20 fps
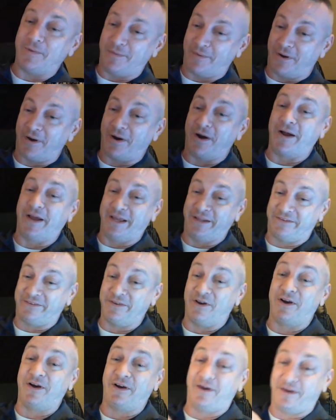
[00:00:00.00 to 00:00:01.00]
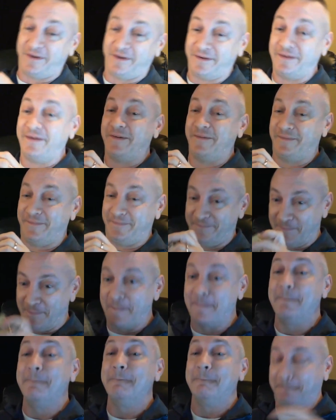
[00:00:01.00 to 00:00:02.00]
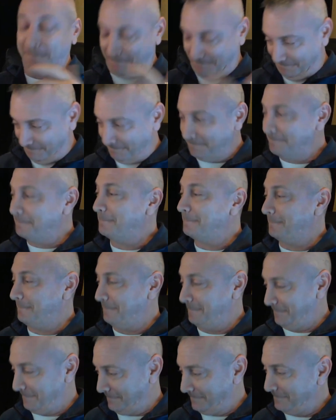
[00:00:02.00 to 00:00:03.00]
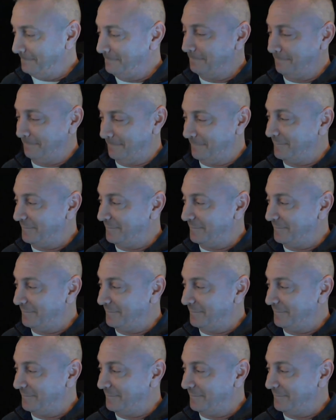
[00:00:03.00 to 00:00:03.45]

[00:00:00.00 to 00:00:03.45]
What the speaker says: a jig or something, and then produce the games. Yeah.